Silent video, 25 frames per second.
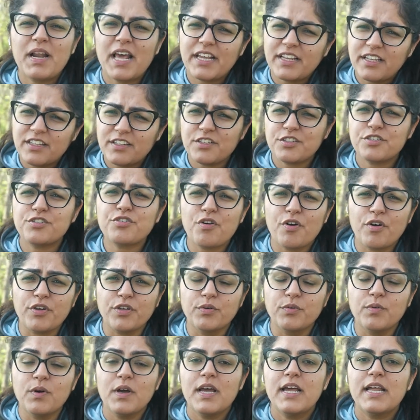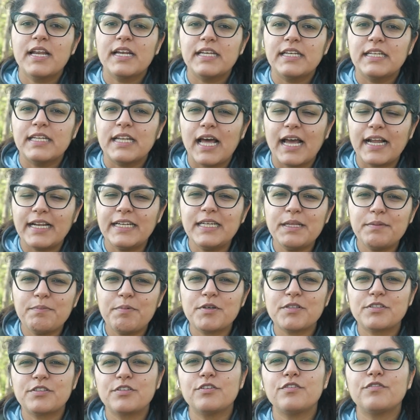I can assure you,
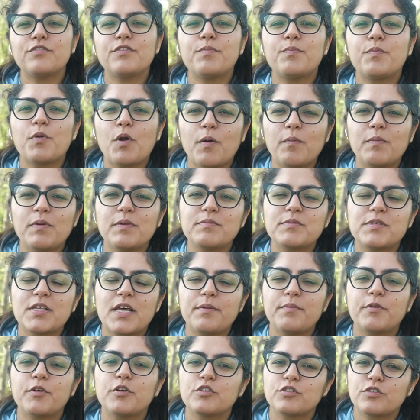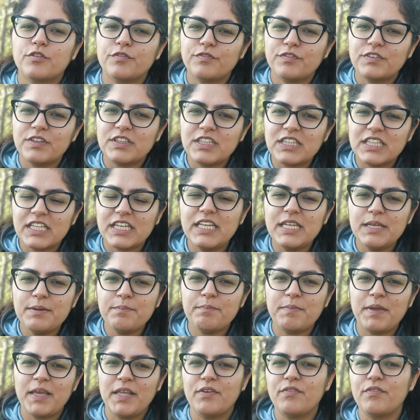90% of the problems are because of three
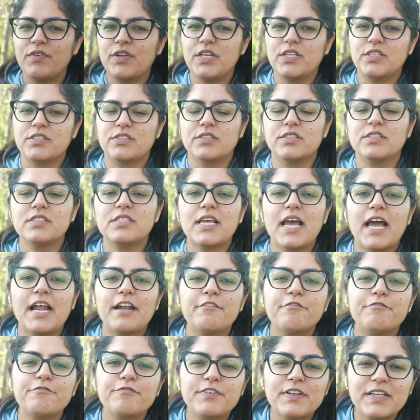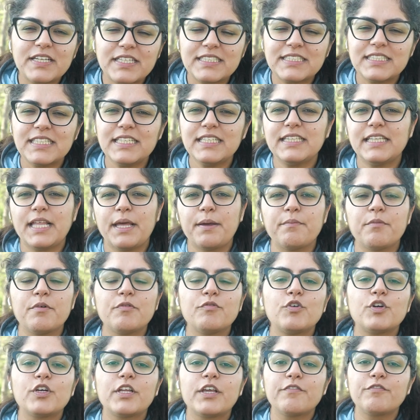main reasons, and fixing them
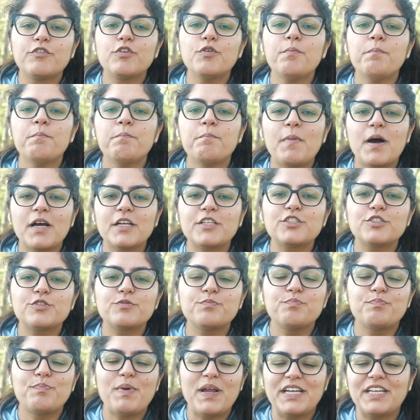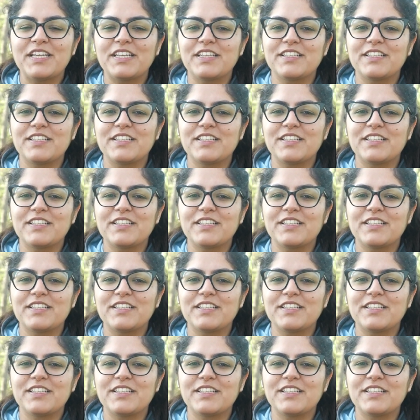would give you much better